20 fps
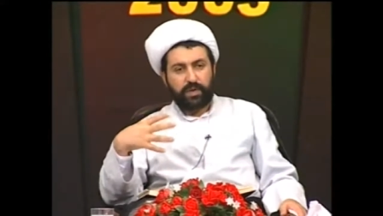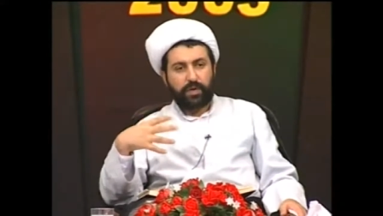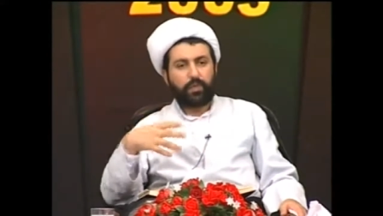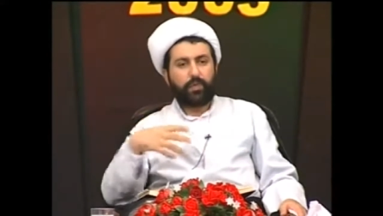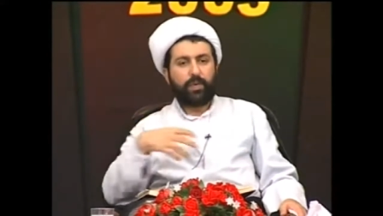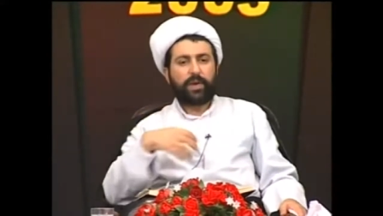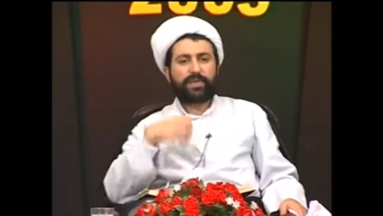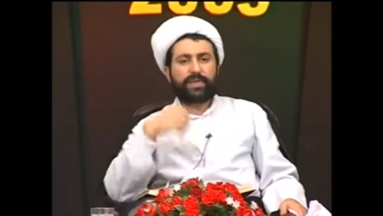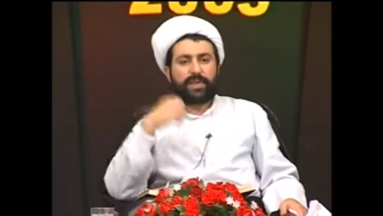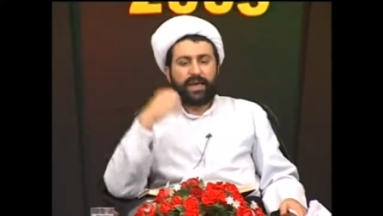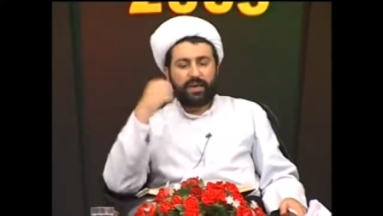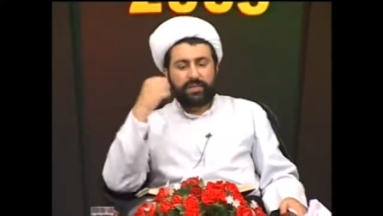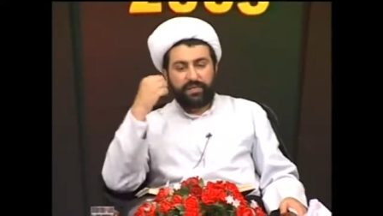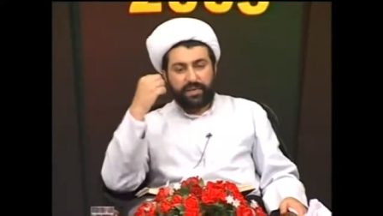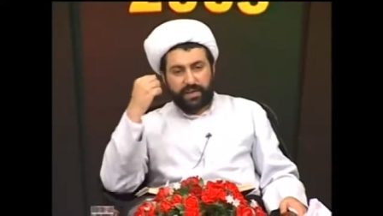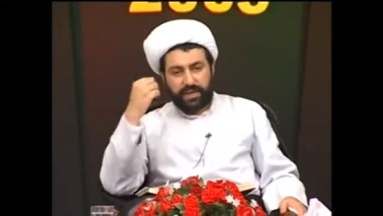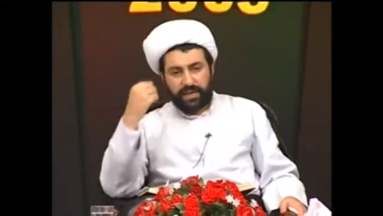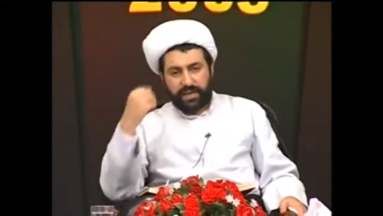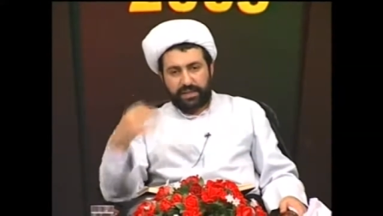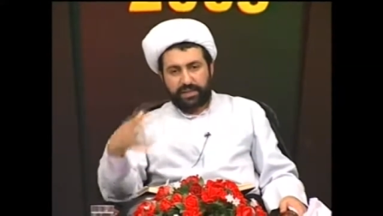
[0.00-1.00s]
Whatever
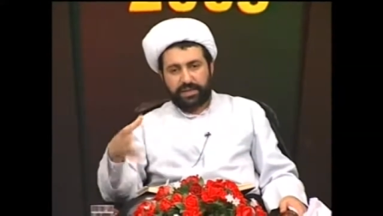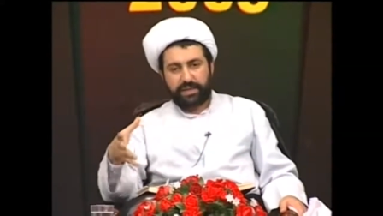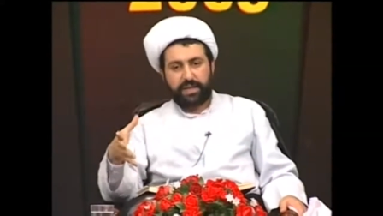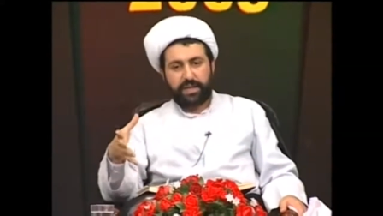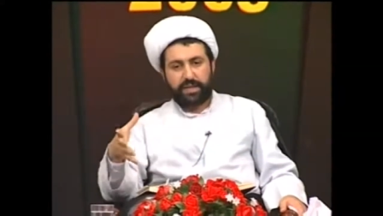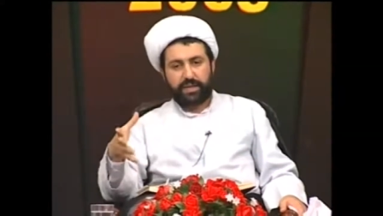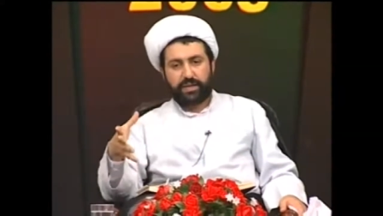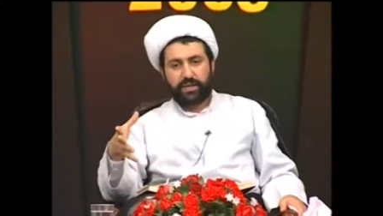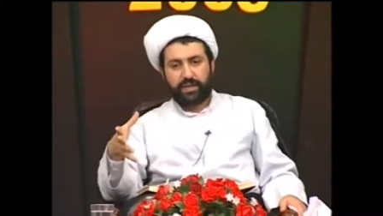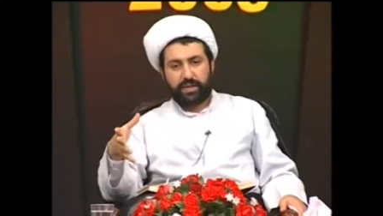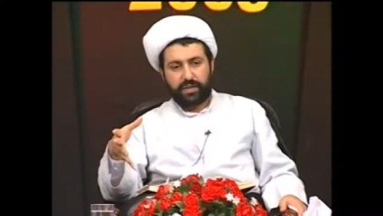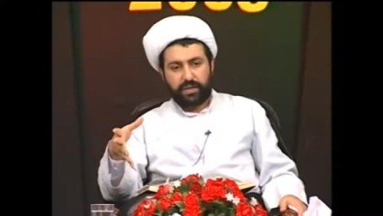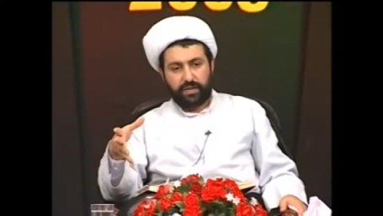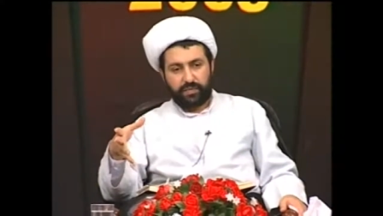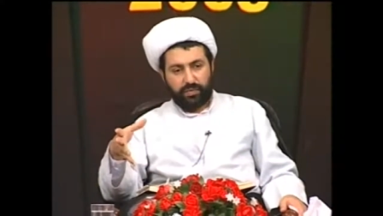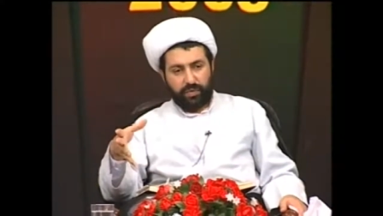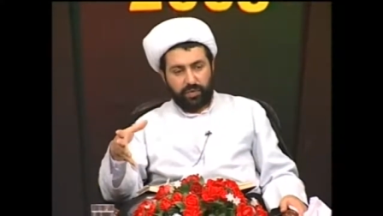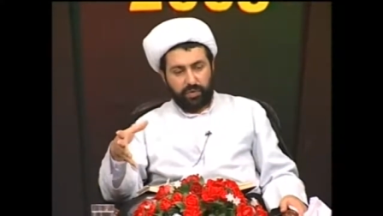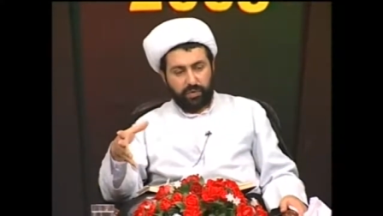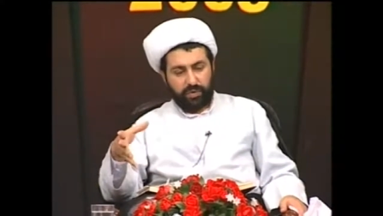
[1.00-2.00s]
is there in the
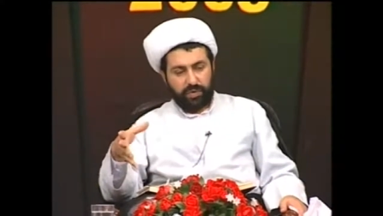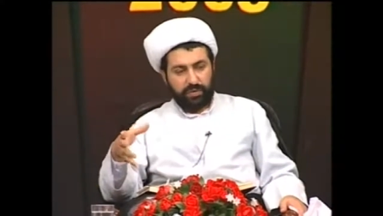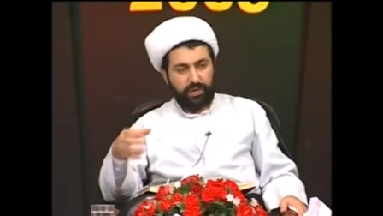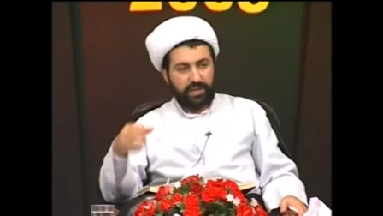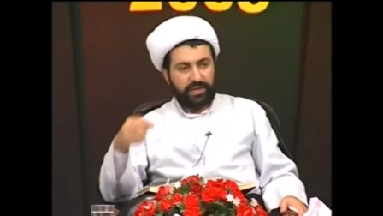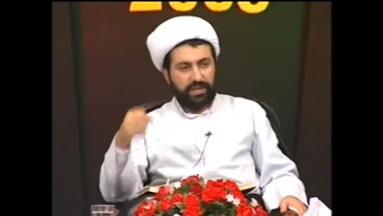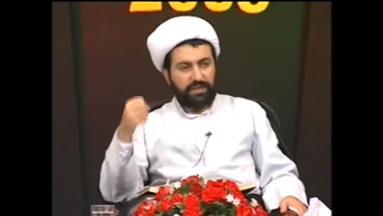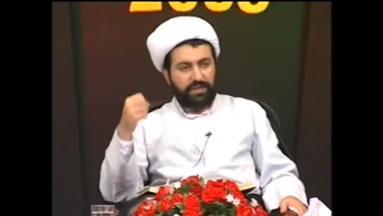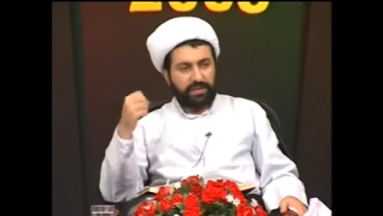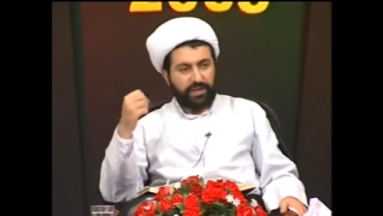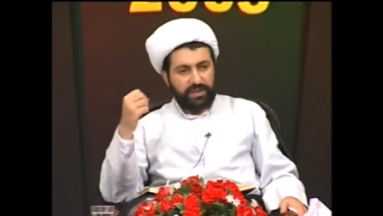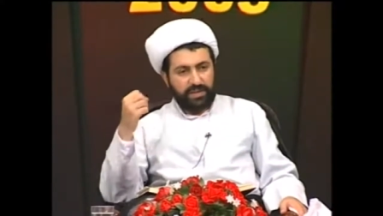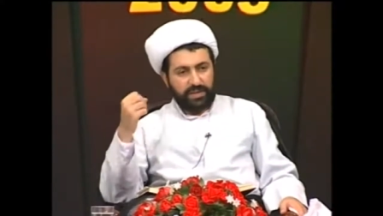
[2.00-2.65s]
world, whatever is